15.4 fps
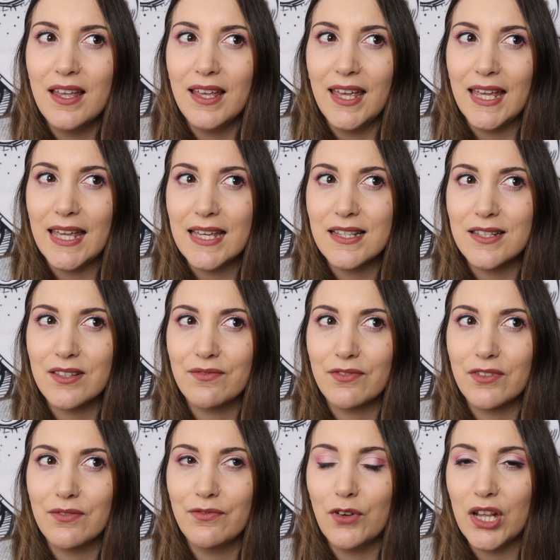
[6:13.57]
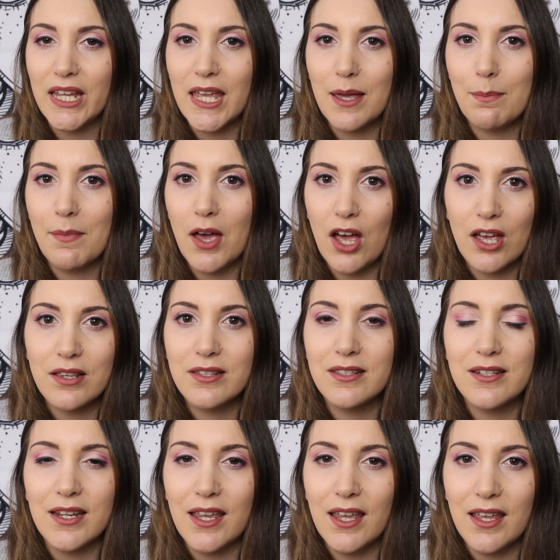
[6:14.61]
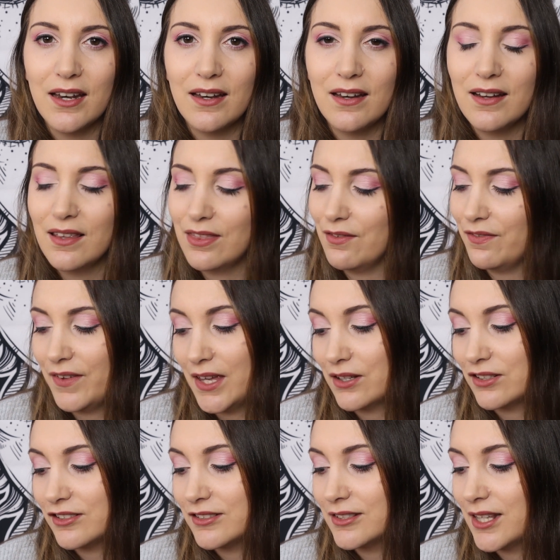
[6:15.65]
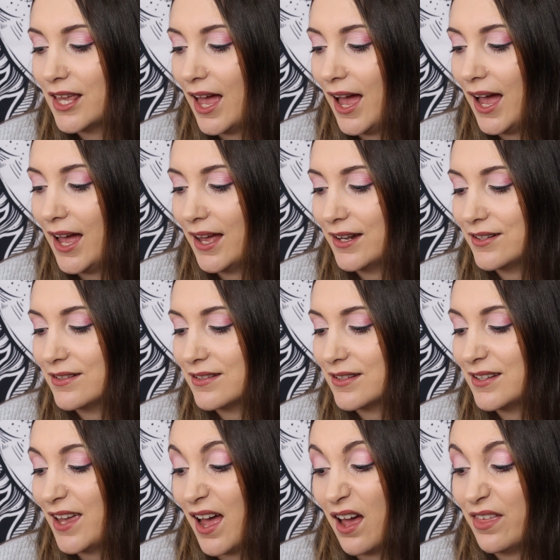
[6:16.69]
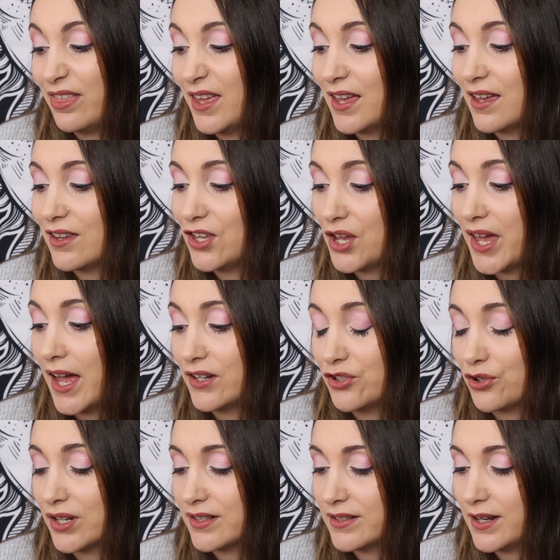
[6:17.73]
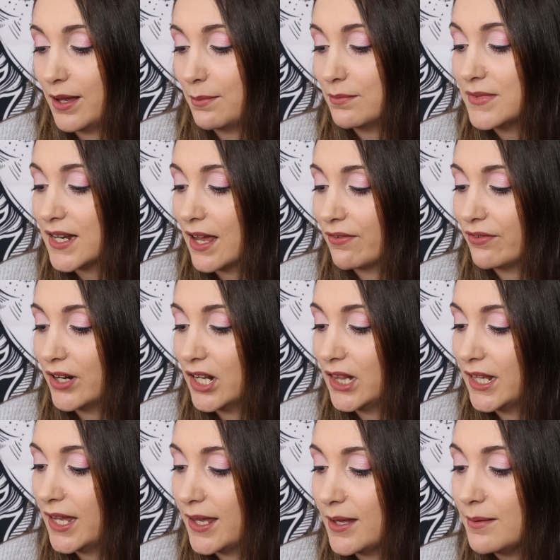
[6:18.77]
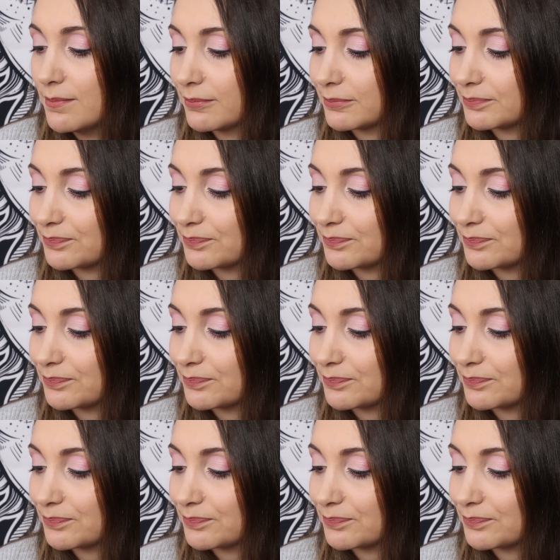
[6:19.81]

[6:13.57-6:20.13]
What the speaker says: he is fully immersed in the field, and yeah, I think you can trust him, definitely.